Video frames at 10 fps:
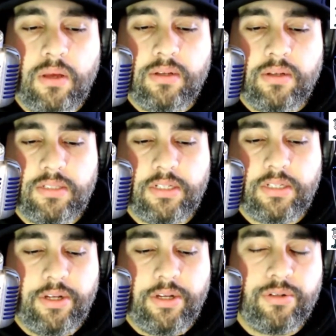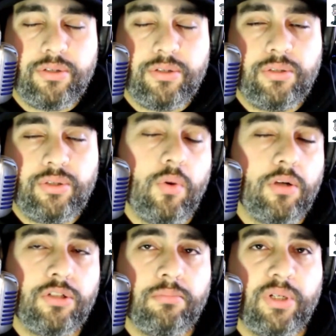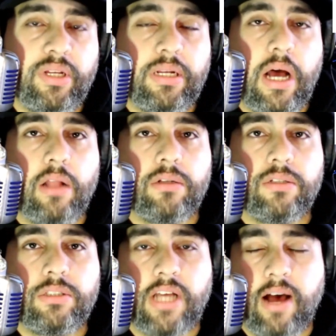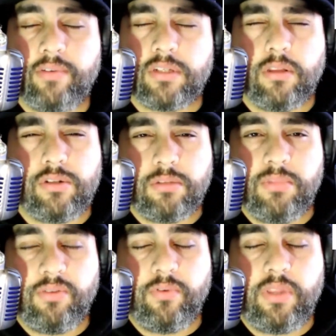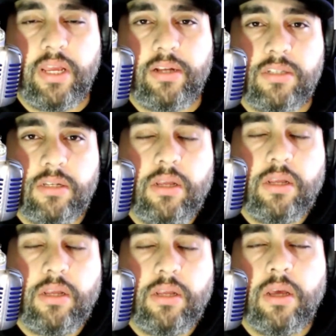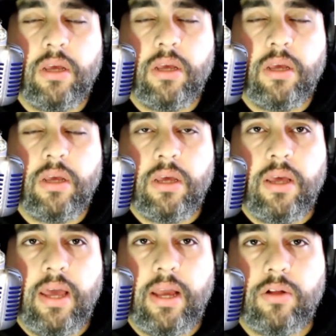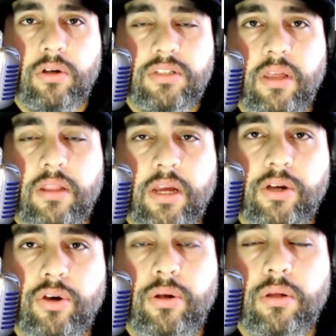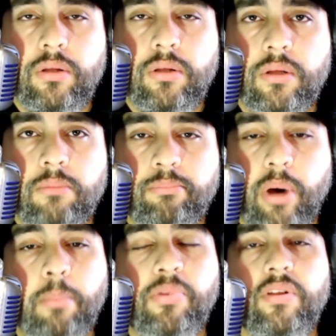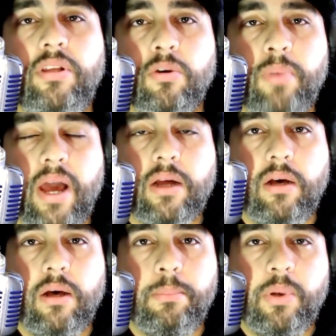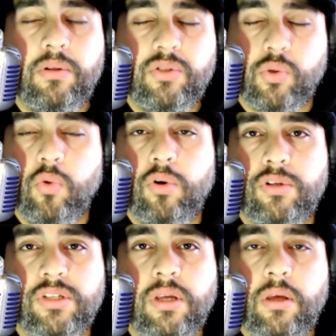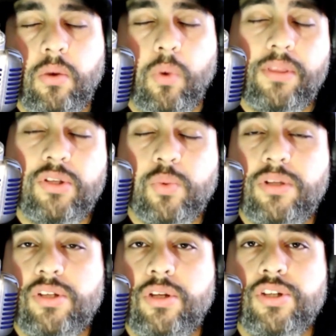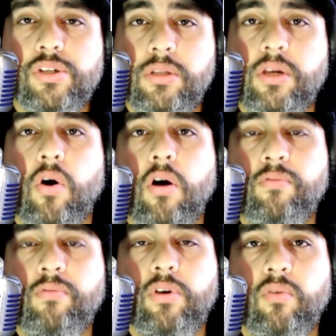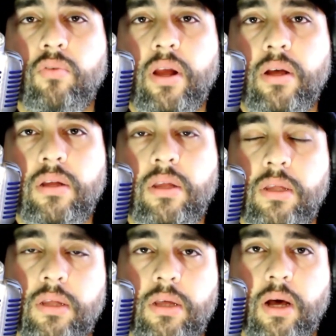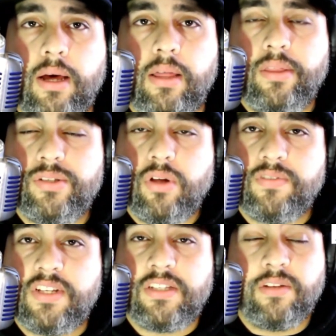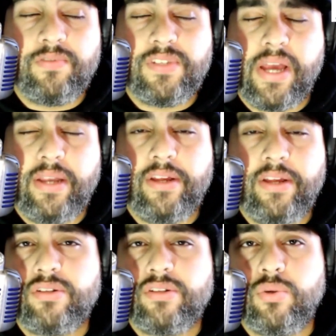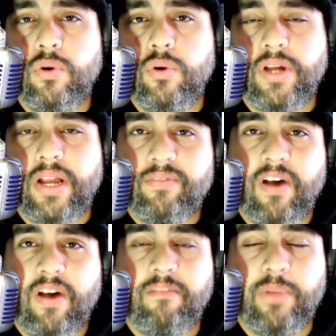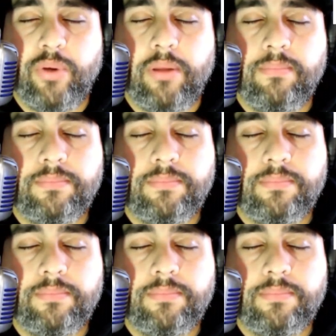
Six years, two hundred million dollars. Obviously, there's some different things and and clauses in there that that could bump the deal back up towards what the Twins initially offered Correa uh, this offseason of 10 years and 285 million.